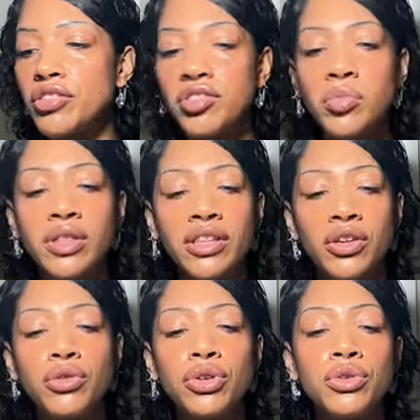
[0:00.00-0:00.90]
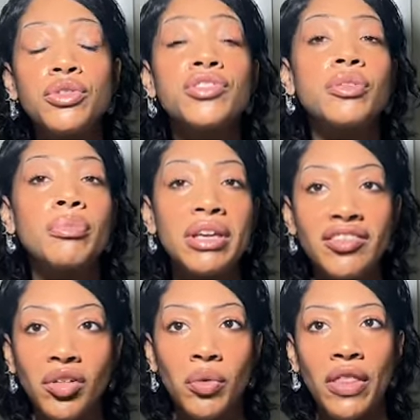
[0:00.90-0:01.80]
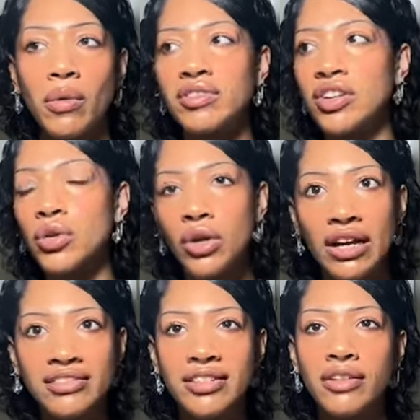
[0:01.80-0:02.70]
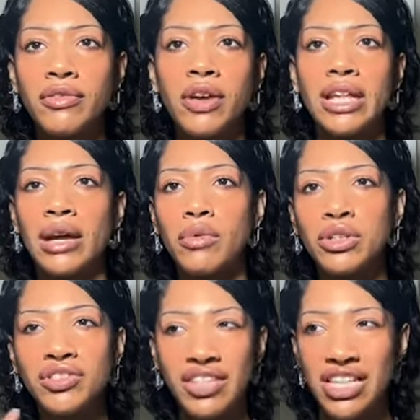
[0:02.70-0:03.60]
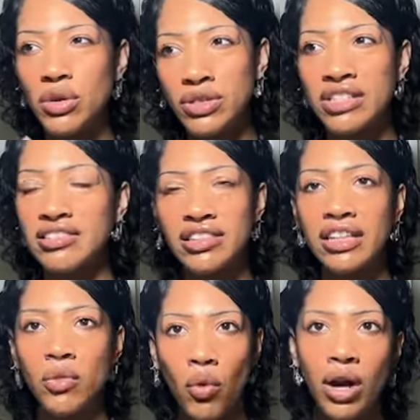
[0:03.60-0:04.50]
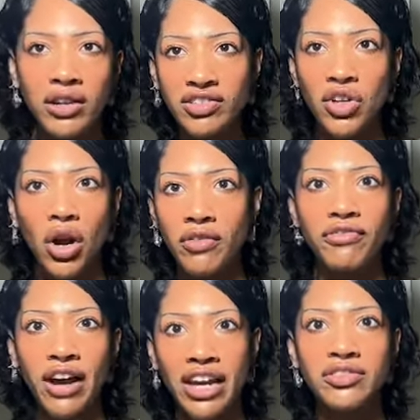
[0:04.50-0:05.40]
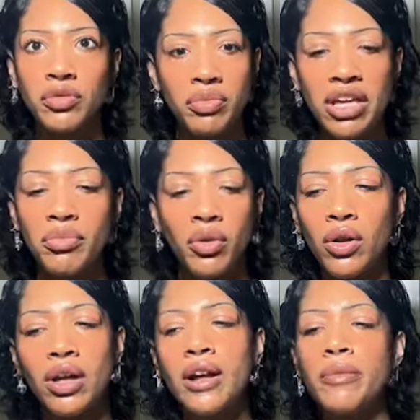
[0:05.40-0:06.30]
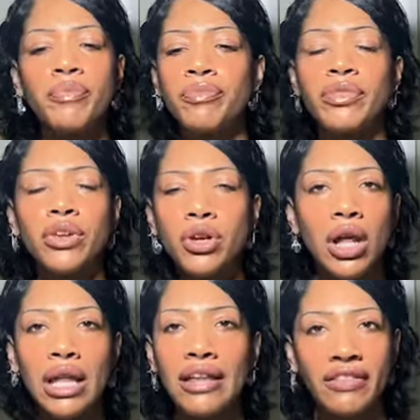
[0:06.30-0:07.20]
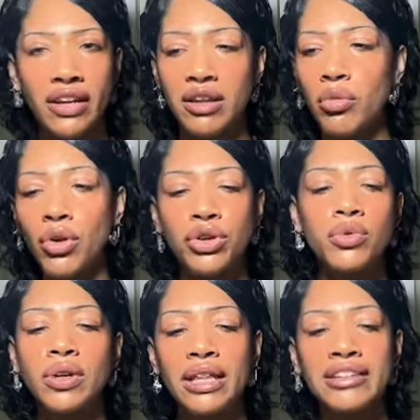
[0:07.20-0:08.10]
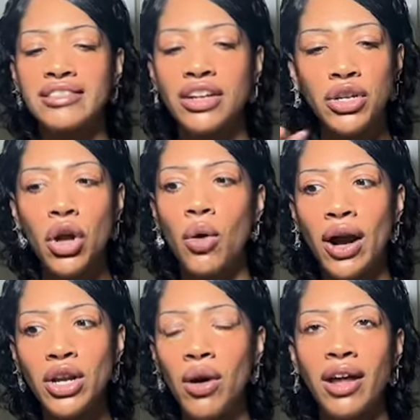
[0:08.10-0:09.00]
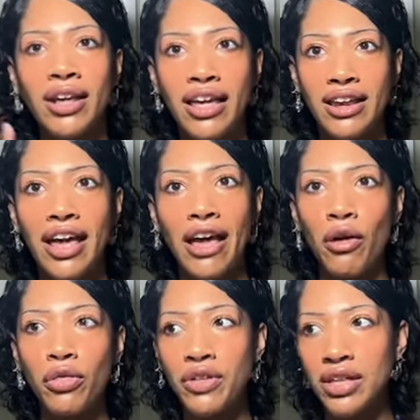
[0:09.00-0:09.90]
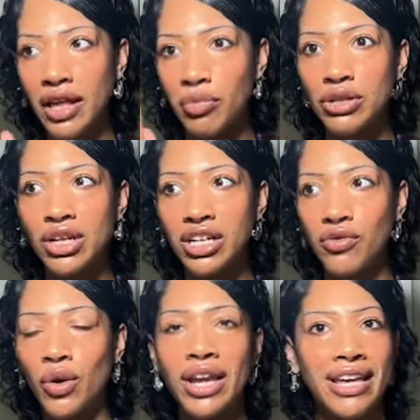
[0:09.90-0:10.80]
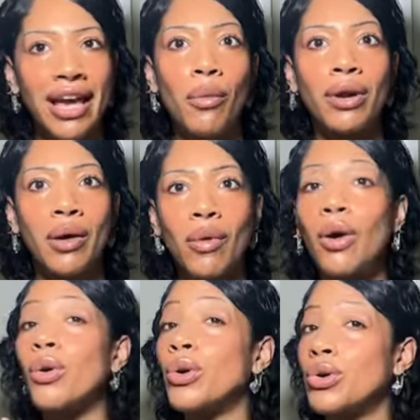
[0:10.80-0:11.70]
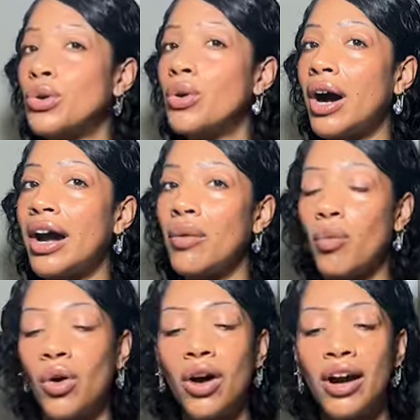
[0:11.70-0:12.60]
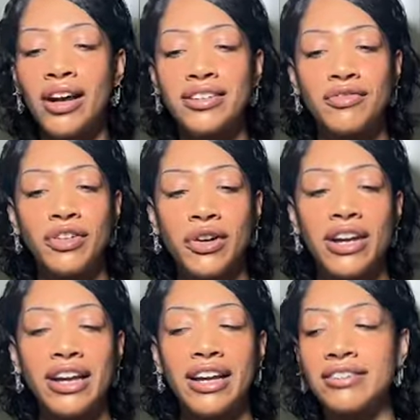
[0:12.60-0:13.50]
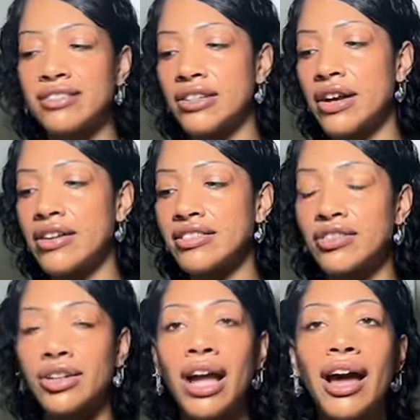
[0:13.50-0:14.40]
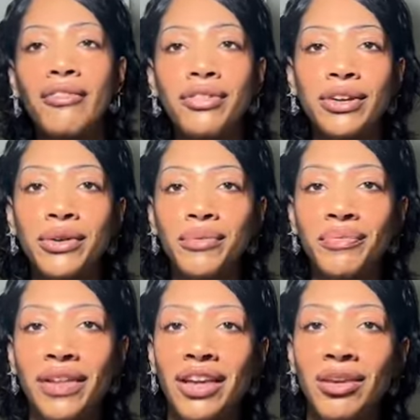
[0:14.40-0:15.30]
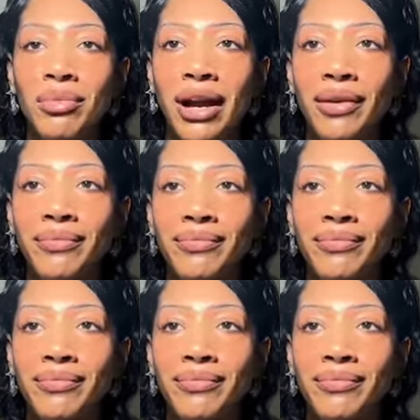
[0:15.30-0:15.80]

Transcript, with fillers: someone, you, you used to be someone that was aggressive and like would just egotistically want to start fights with people you're not like that anymore. You realize like, no, I know how to, in a healthy, like productive way, get what I want or who I want. Very nice here, Aries. That's what I have for you. Thank you. Bye.